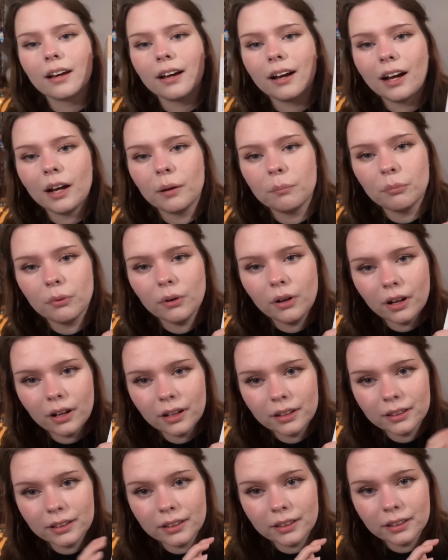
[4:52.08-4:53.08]
I
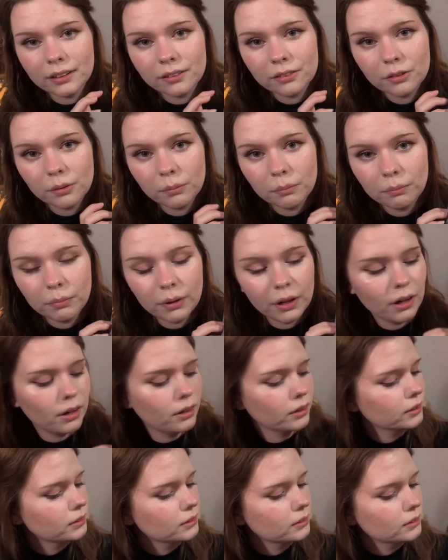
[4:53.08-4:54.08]
brought this
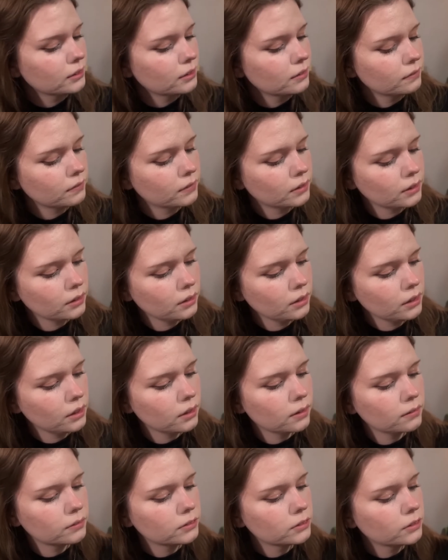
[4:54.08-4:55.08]
box of
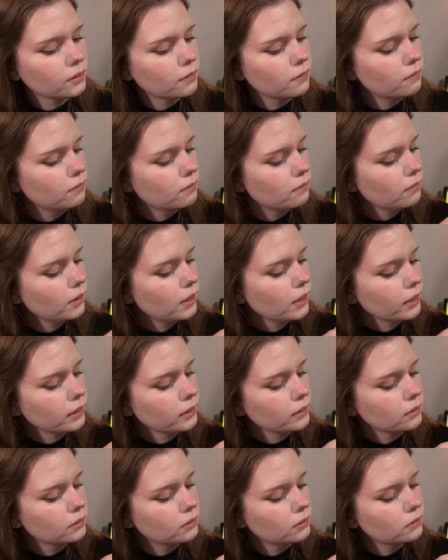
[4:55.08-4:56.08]
gloves, of
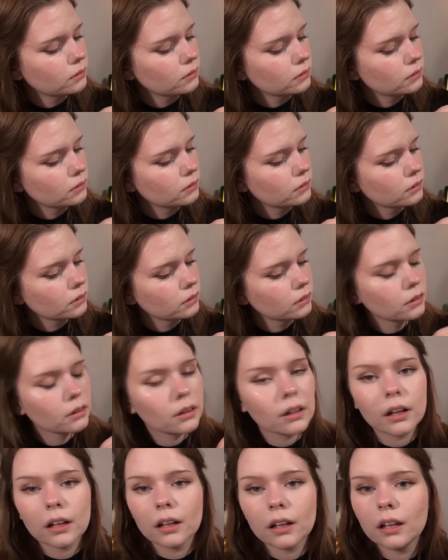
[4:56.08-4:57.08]
vinyl
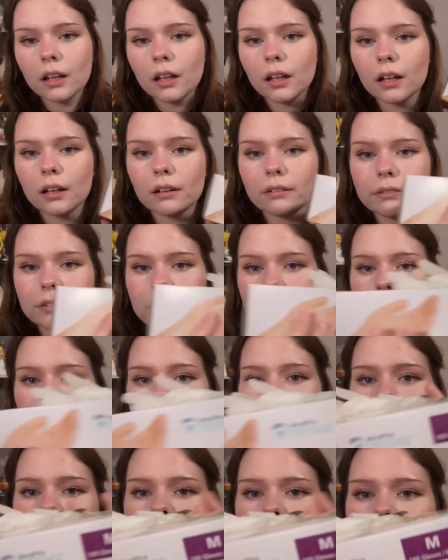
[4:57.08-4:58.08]
gloves.
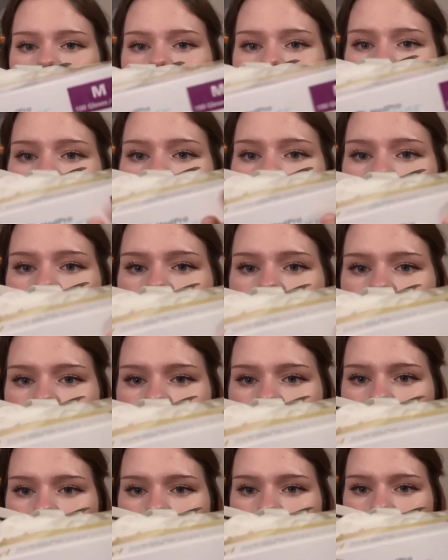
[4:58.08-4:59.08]
They're
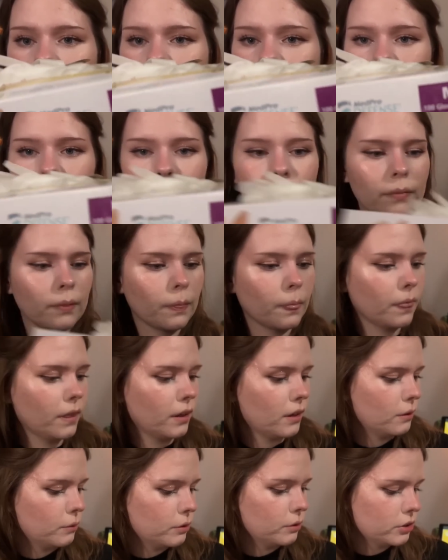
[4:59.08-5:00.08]
medium,
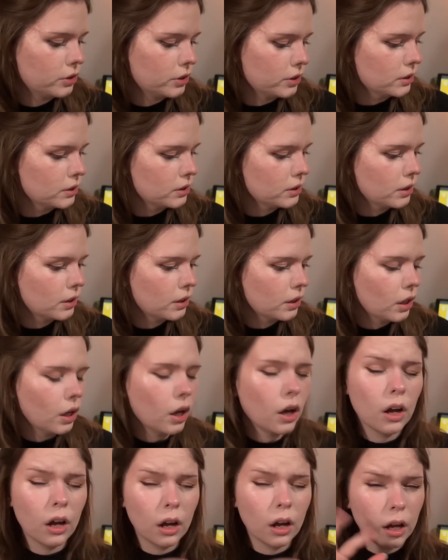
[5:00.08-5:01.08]
which is
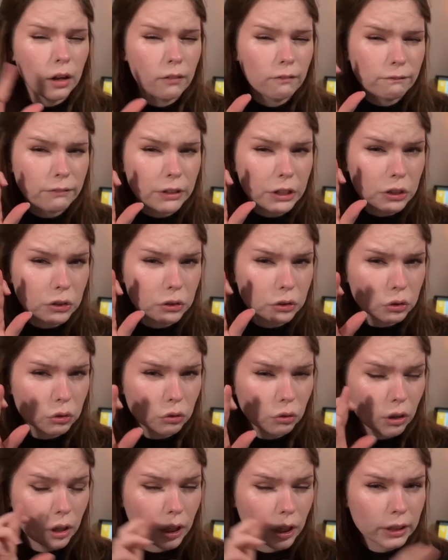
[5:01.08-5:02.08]
fingers
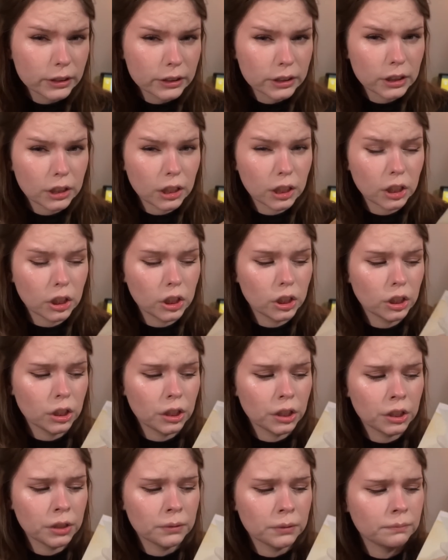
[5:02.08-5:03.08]
crossed, a
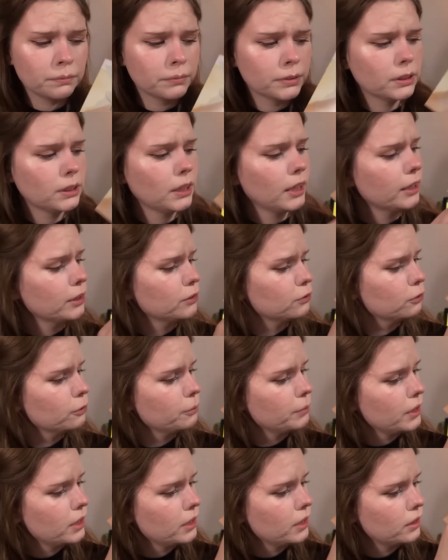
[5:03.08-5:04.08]
good size for
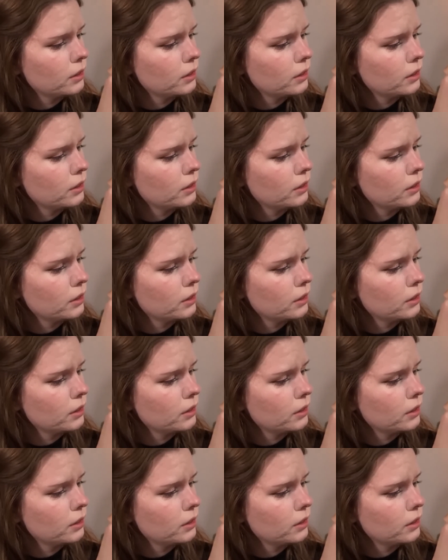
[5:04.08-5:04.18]
me.